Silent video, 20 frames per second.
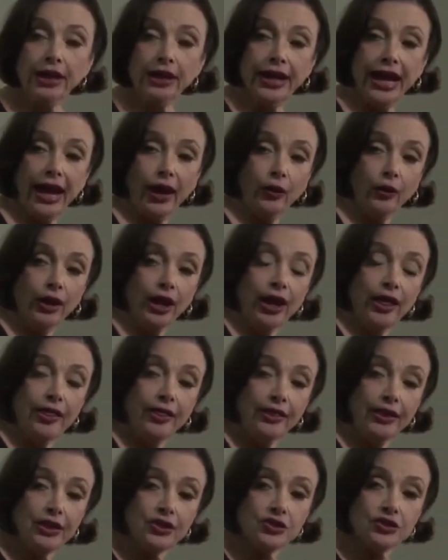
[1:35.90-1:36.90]
Now,
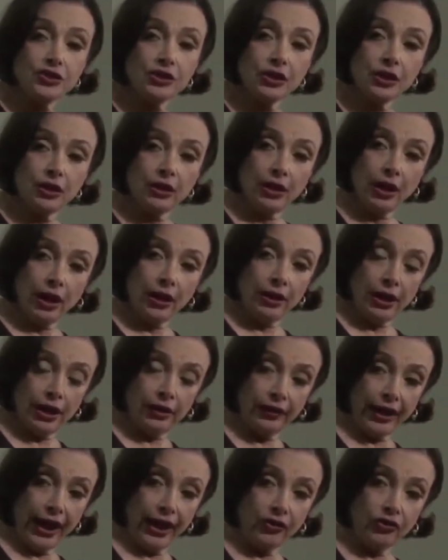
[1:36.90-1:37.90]
this
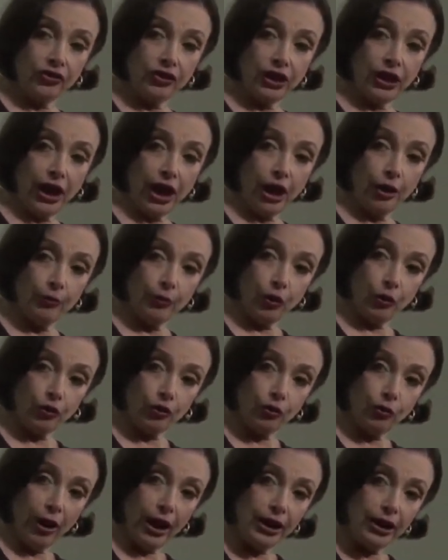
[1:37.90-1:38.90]
elastic arm
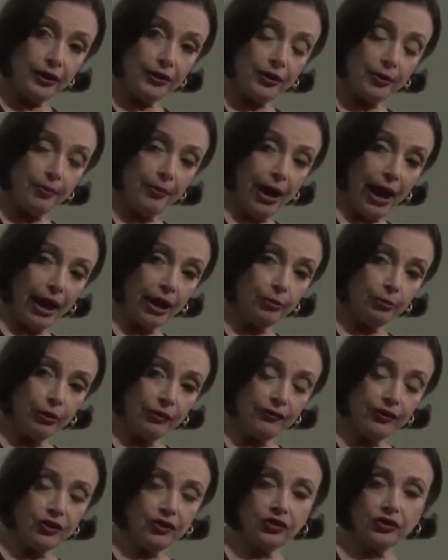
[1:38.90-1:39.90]
goes right at the bottom
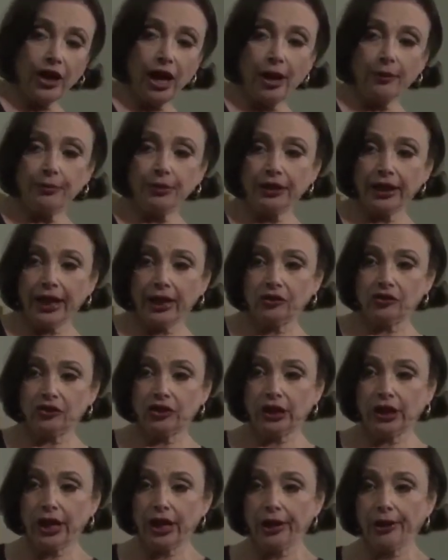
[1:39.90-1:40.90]
of this top
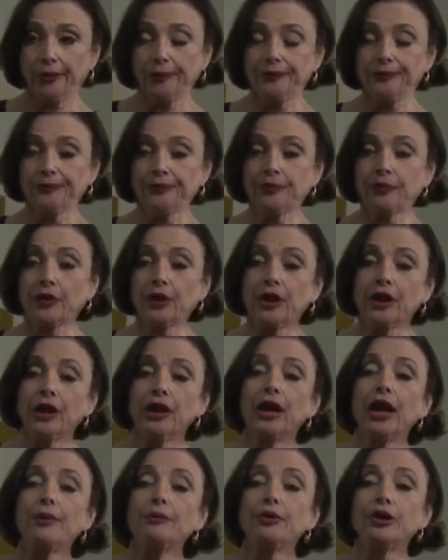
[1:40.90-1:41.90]
elastic arm.
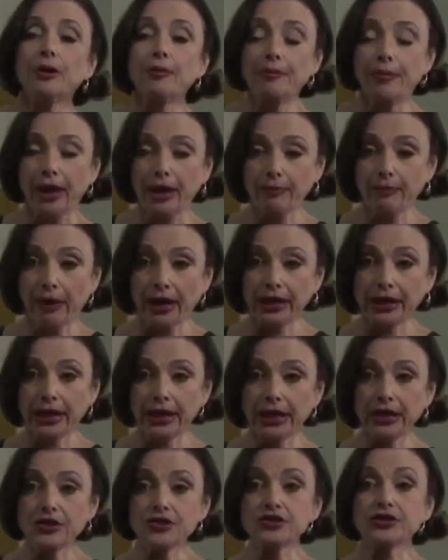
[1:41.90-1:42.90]
I'm going to bend my
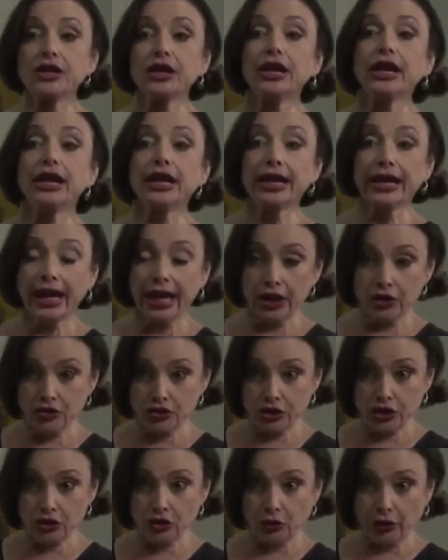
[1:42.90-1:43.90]
knees,
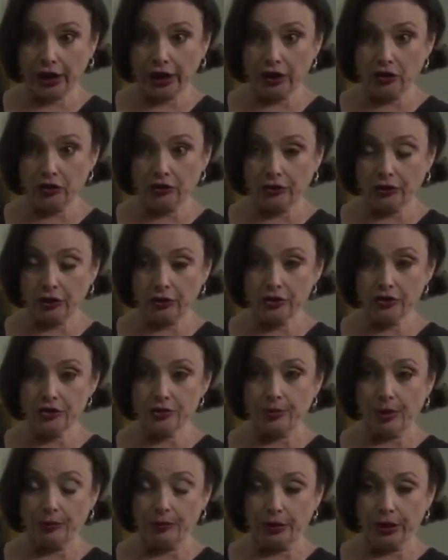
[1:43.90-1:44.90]
engage the
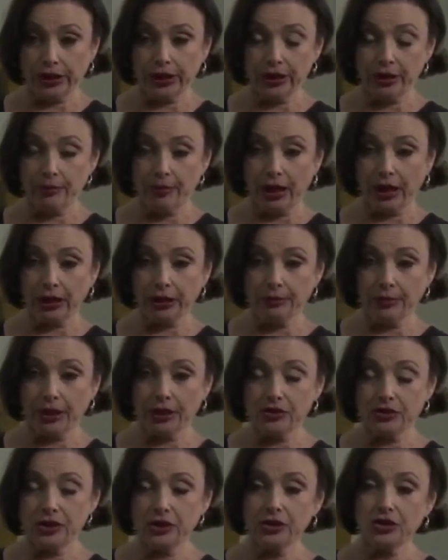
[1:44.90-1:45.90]
transverse by bringing the belly
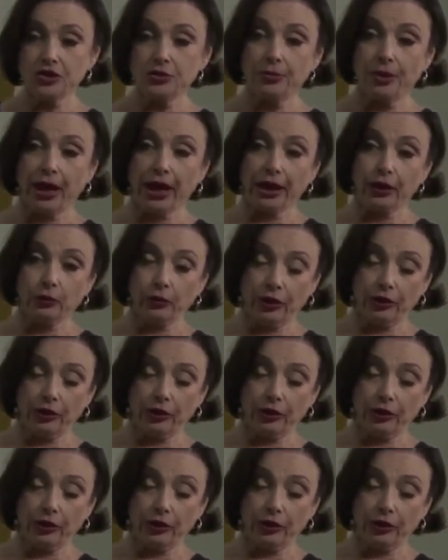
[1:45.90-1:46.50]
button to the spine.